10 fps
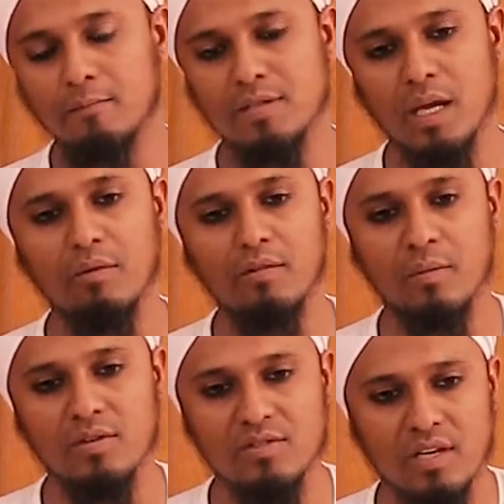Some of
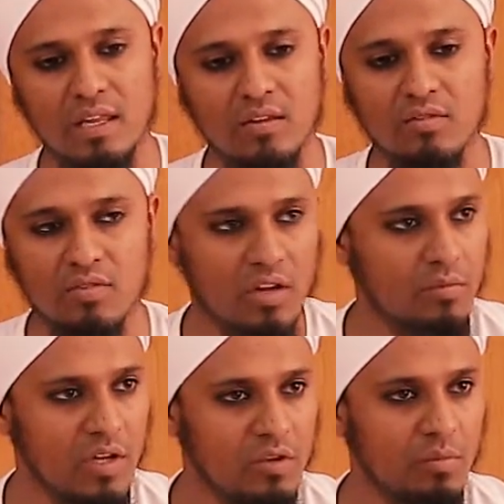them also say that you do
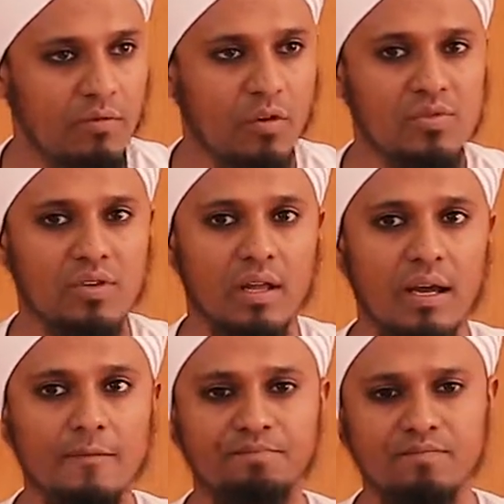not need to perform
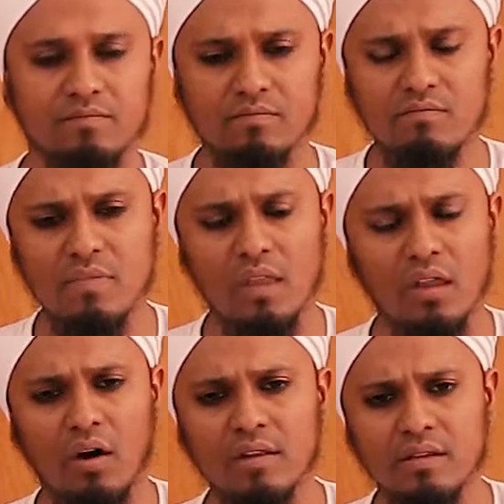salah
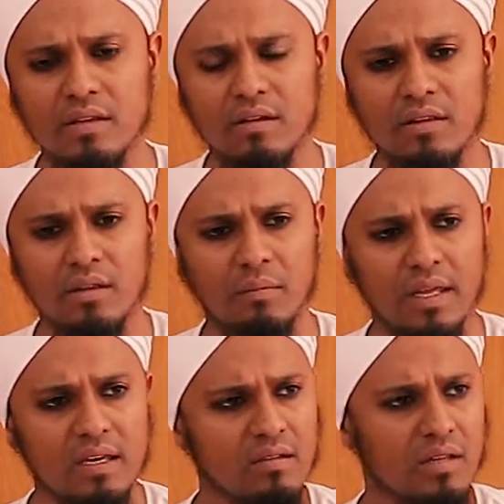on the
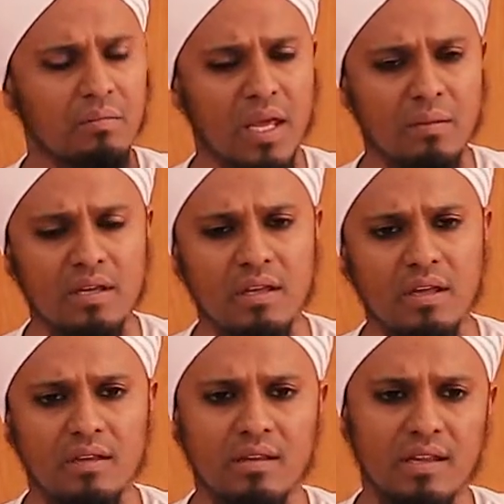mayyit, on the baby.
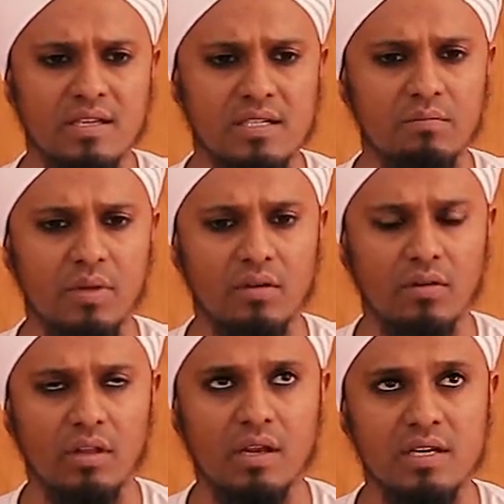The
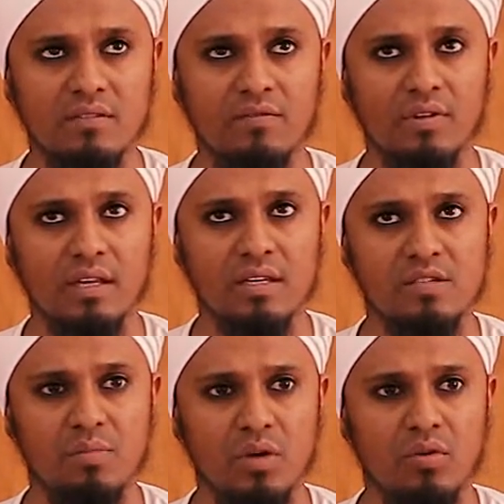reason for that
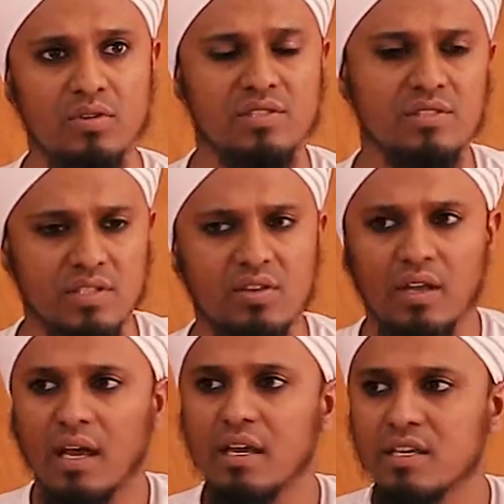is because the
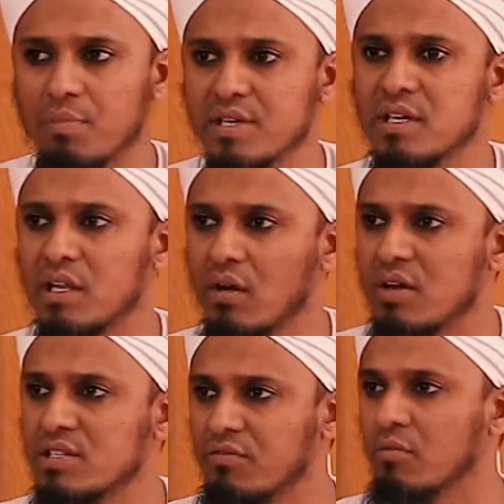salah is basically
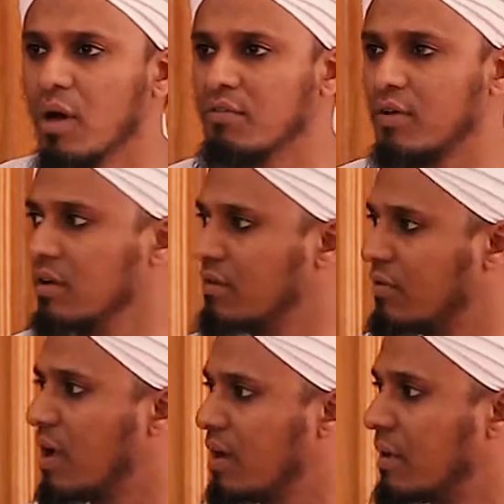asking for maghfirah,
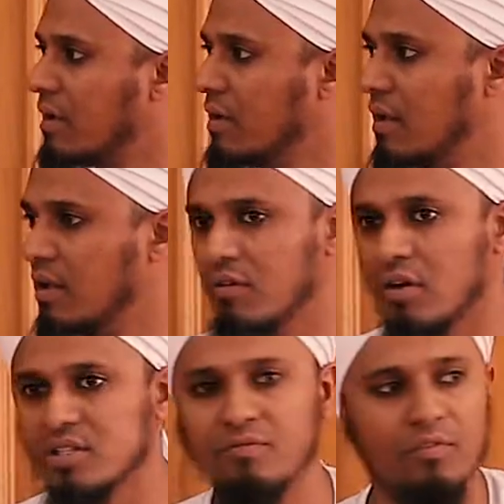for rahmah,
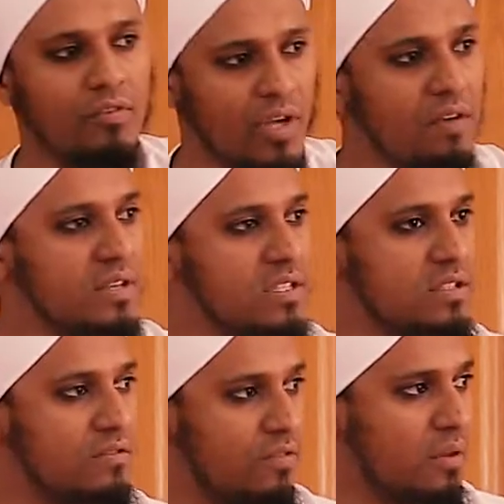asking for
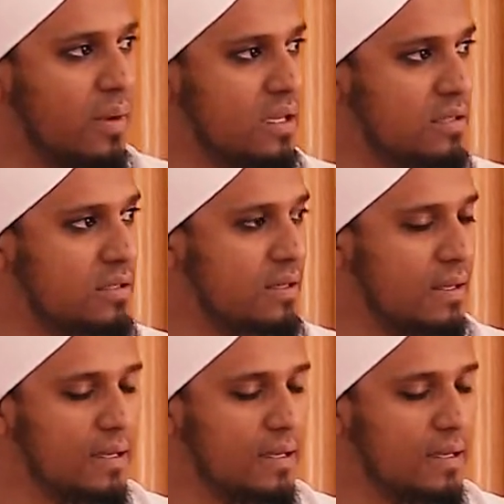forgiveness for the mayyit.